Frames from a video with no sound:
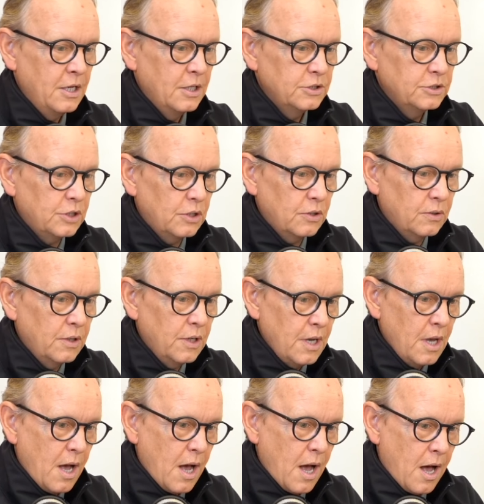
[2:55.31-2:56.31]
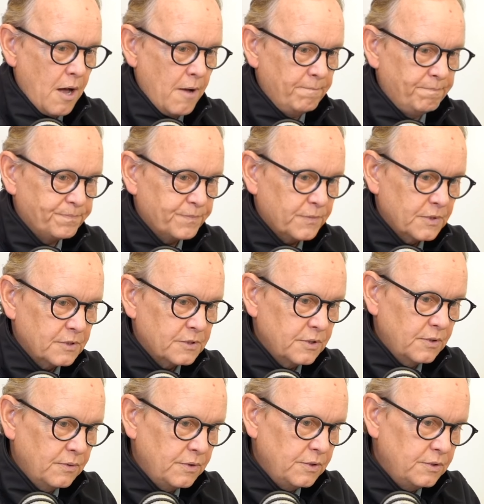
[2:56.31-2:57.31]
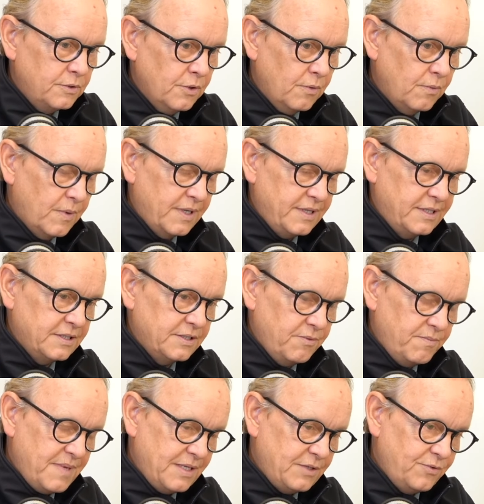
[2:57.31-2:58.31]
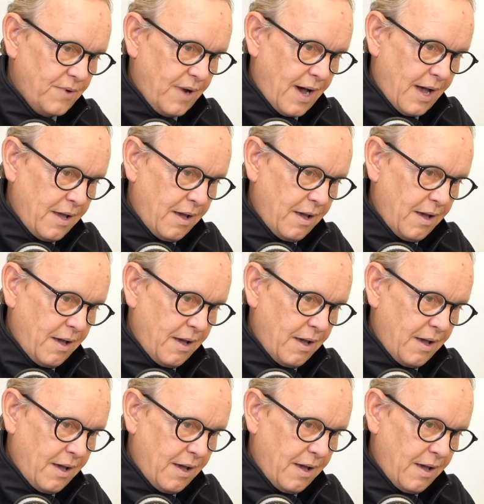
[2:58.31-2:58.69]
So, so you don't want this to be too high,